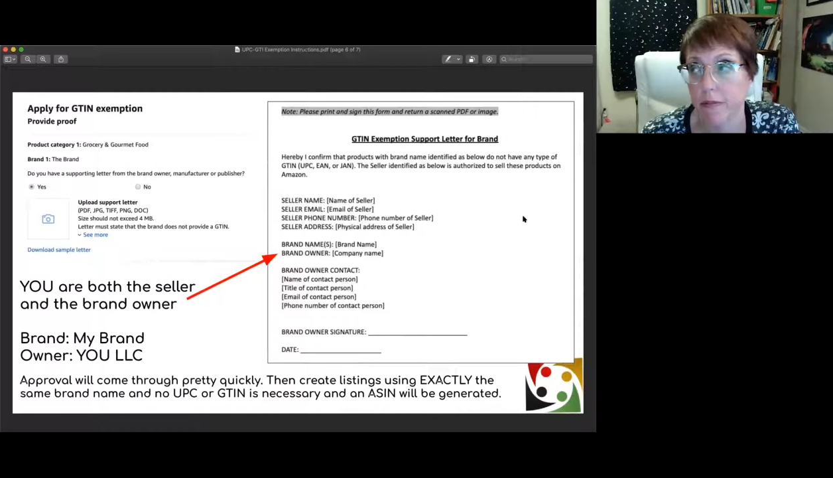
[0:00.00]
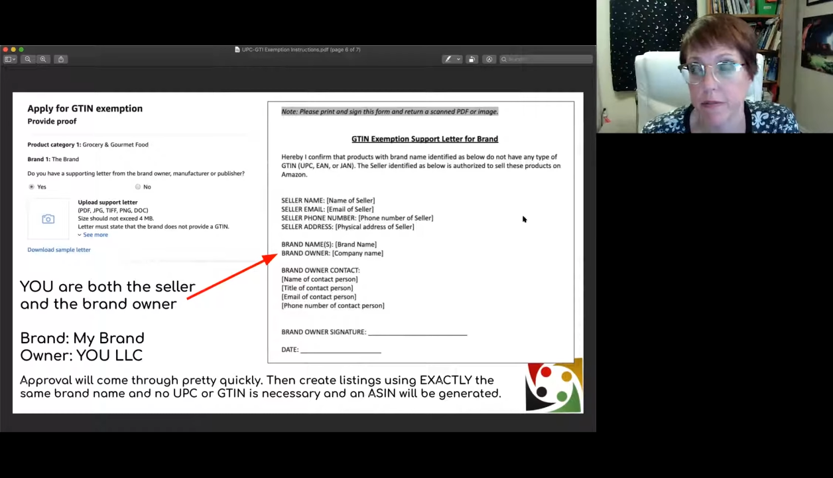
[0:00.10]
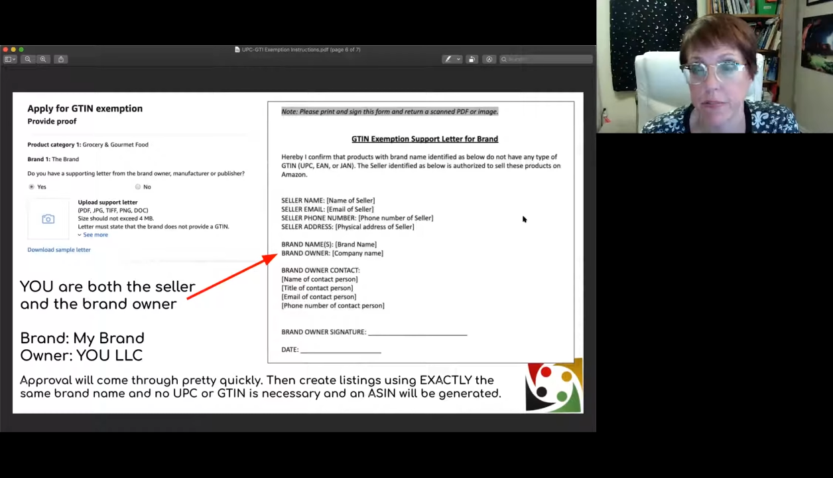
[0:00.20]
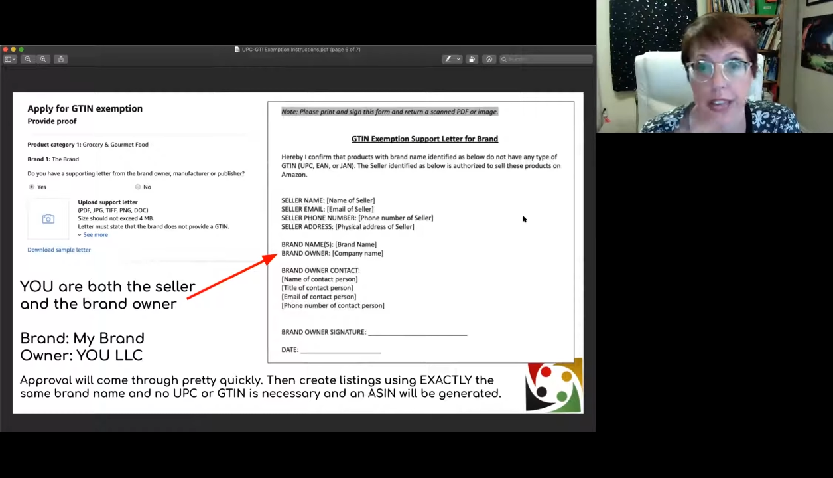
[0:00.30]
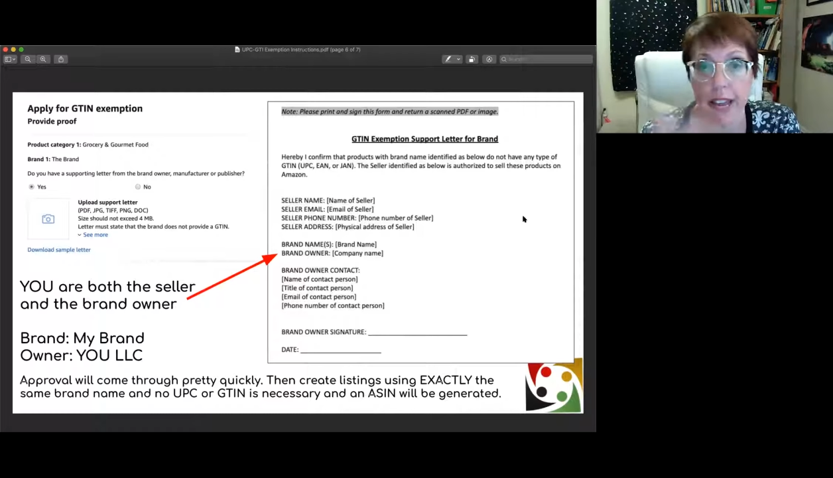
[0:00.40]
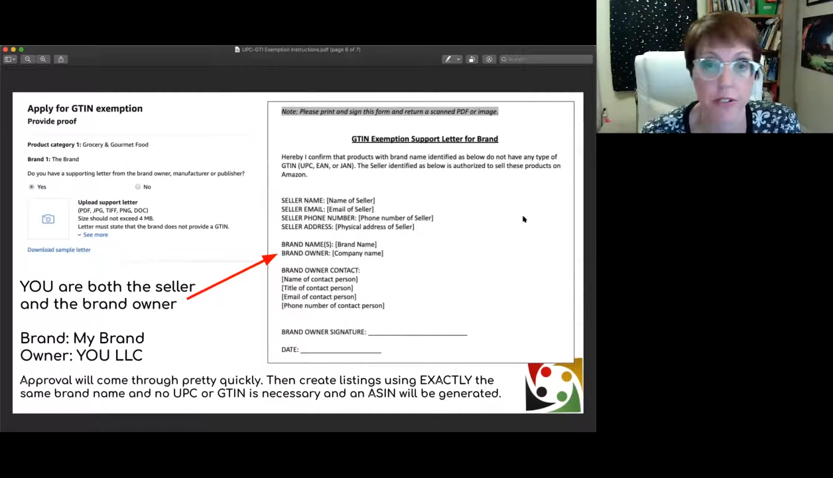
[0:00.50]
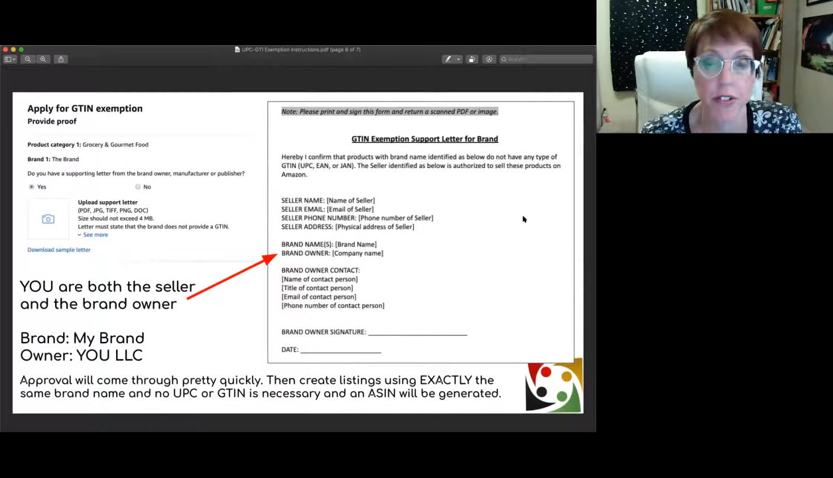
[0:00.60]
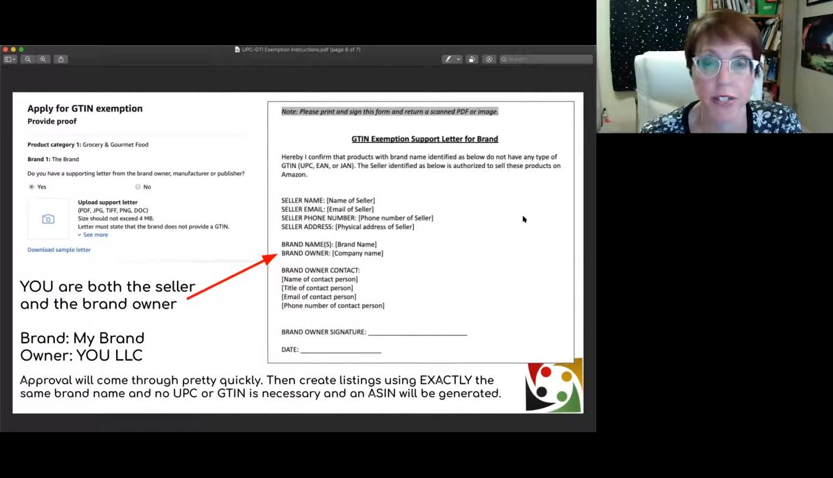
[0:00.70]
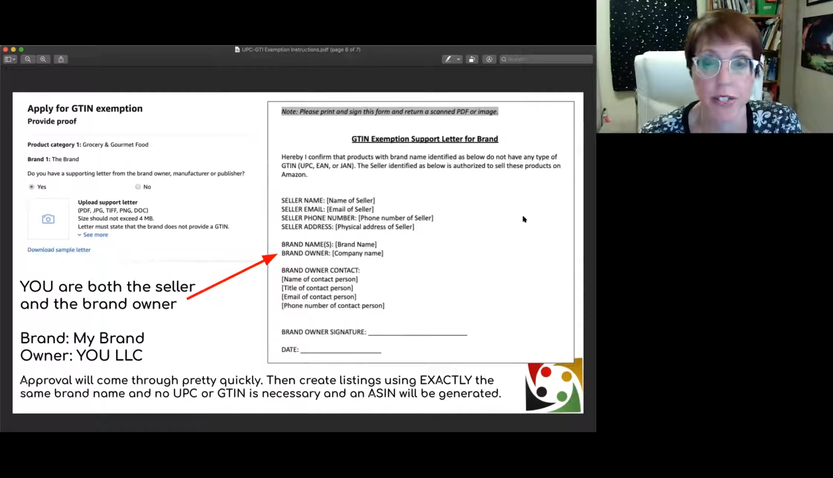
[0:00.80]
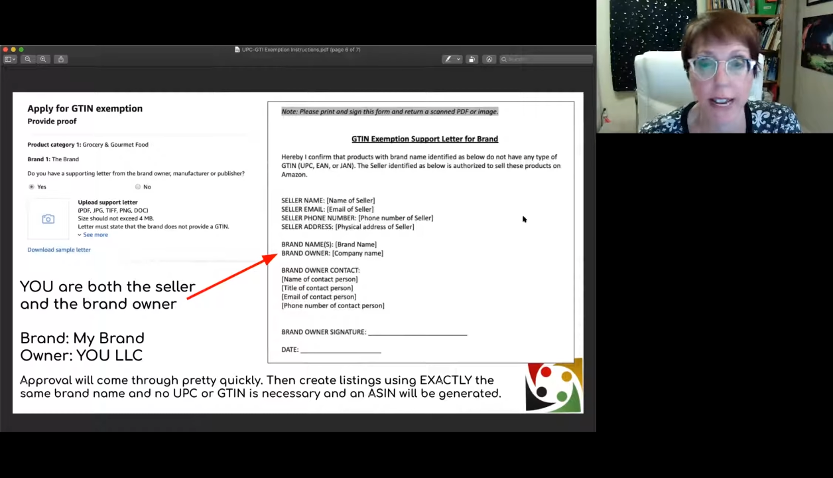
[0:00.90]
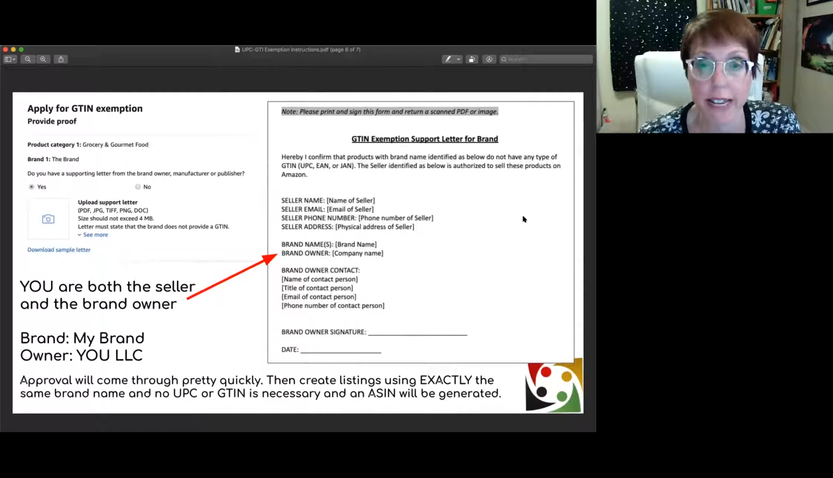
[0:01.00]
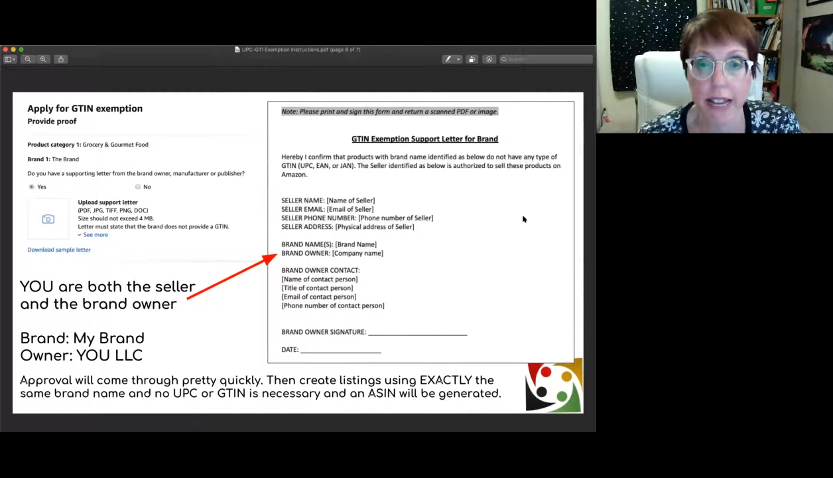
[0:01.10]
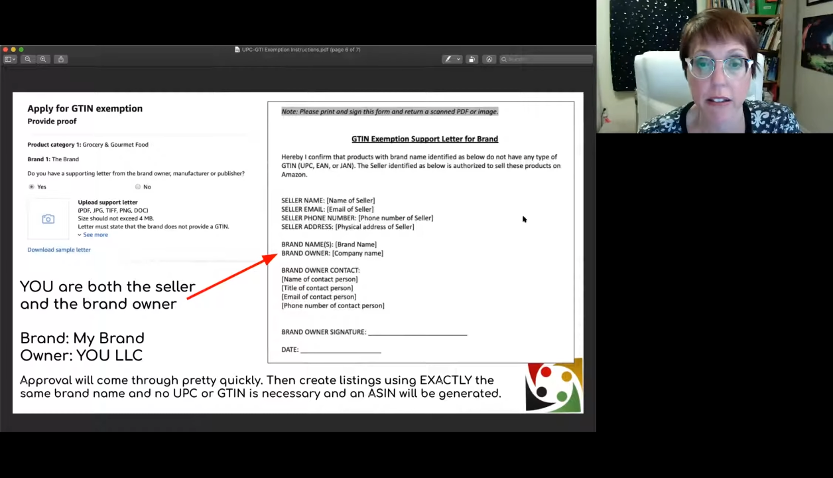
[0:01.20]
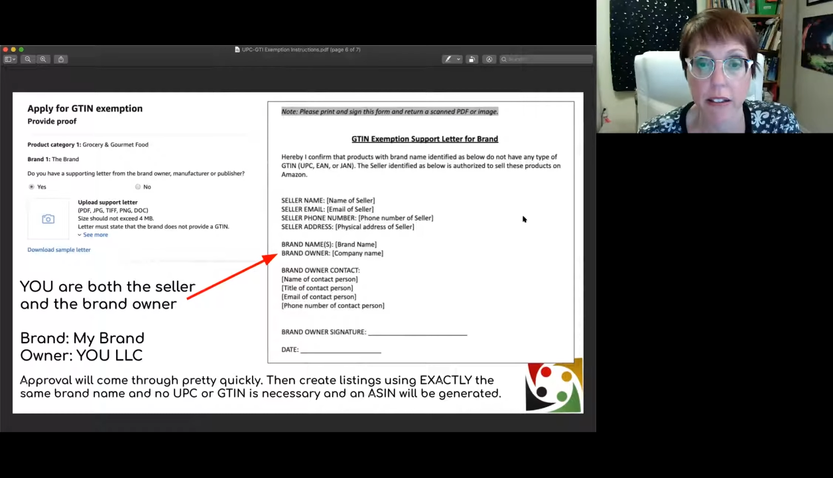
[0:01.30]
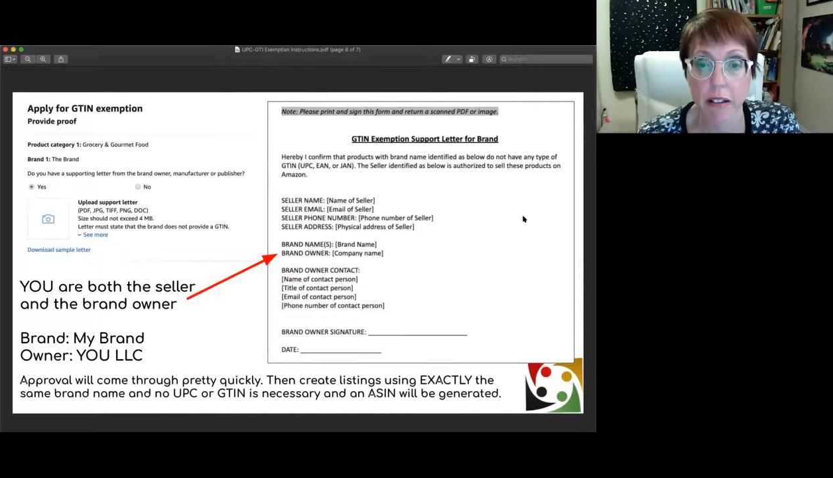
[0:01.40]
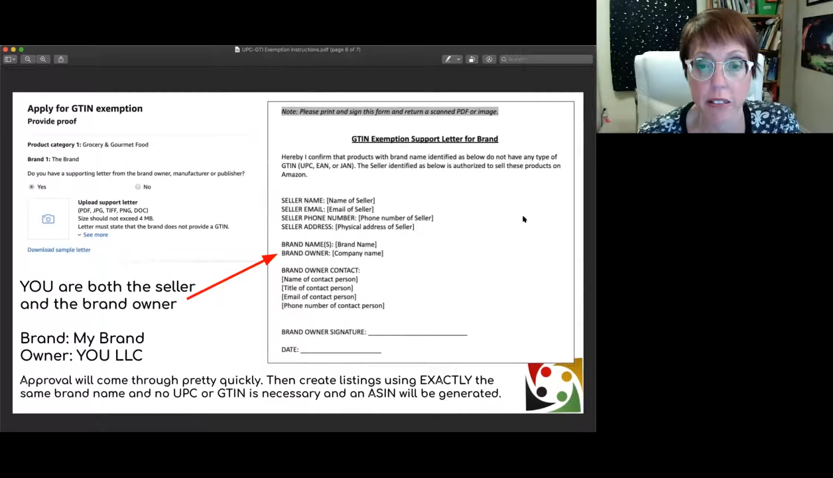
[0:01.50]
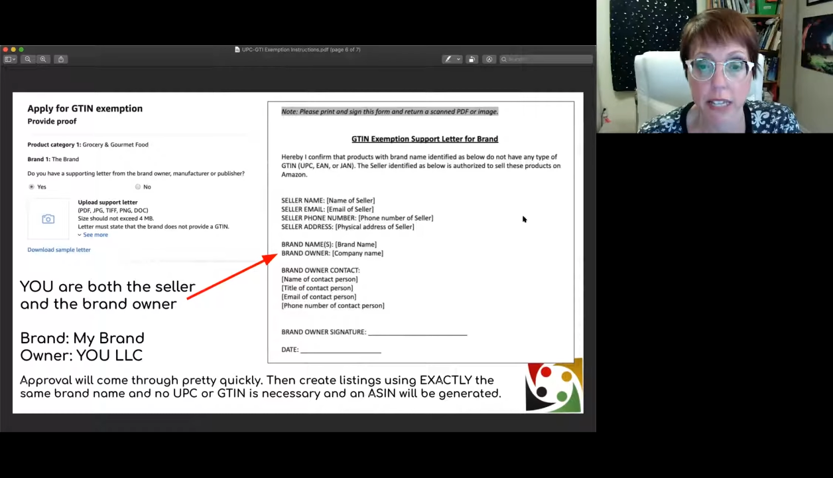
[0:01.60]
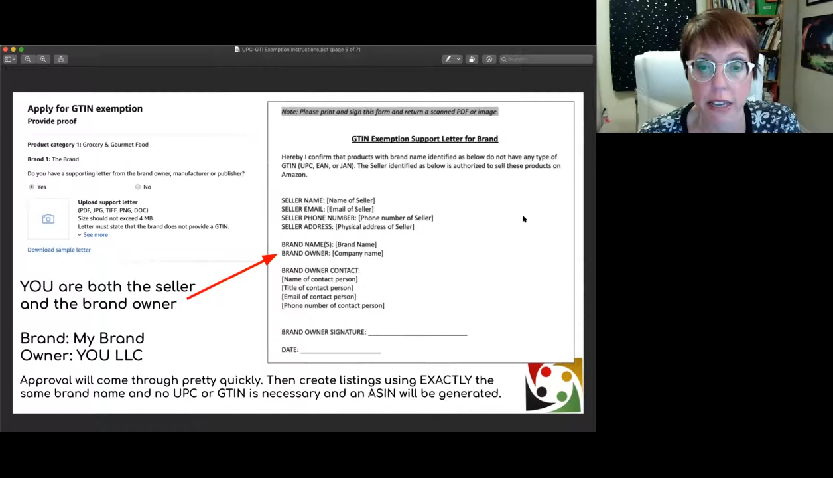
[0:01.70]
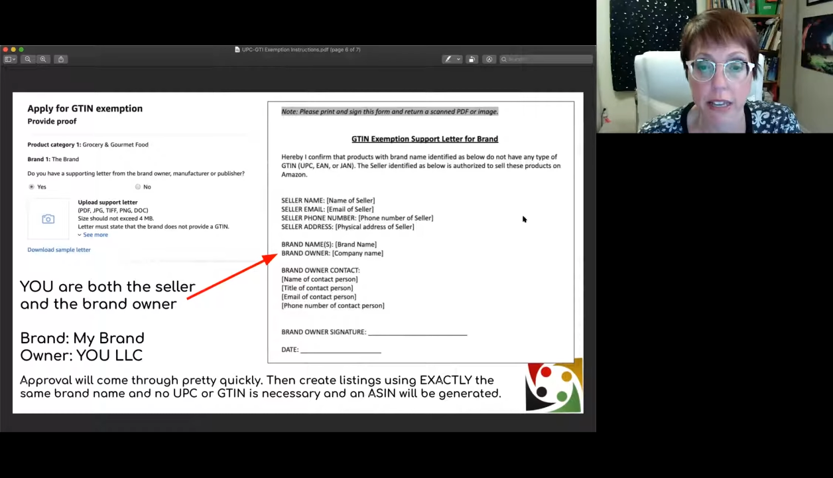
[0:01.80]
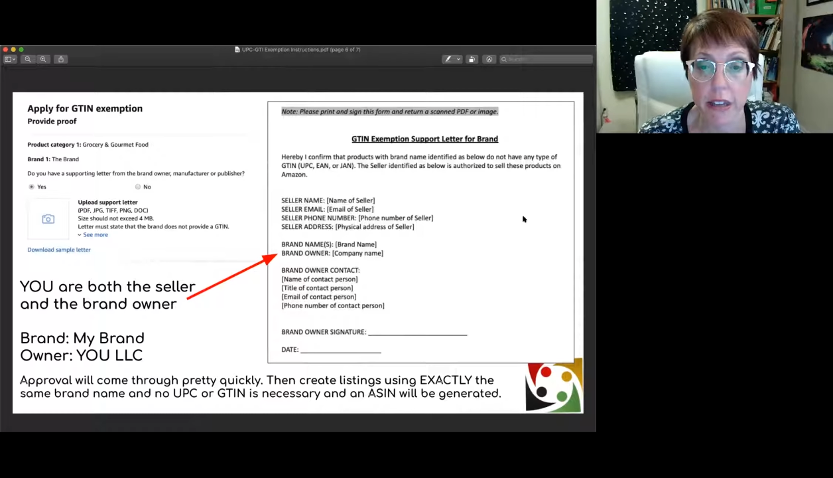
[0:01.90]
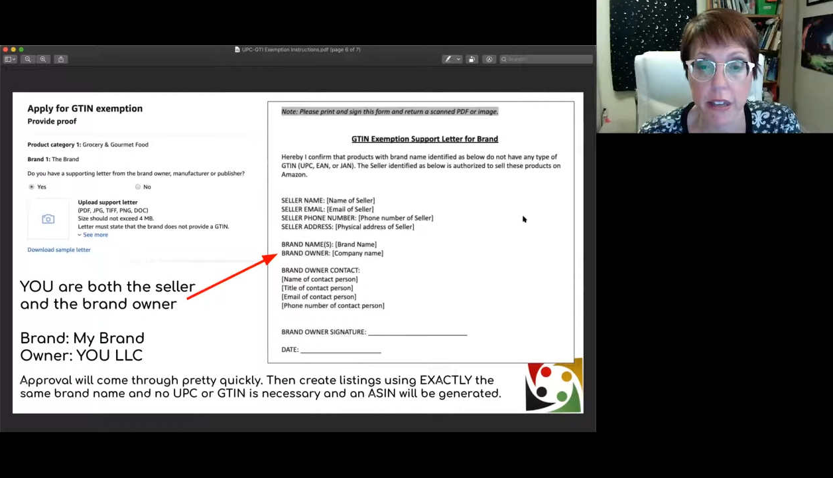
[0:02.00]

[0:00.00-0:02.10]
Scanner Society LLC.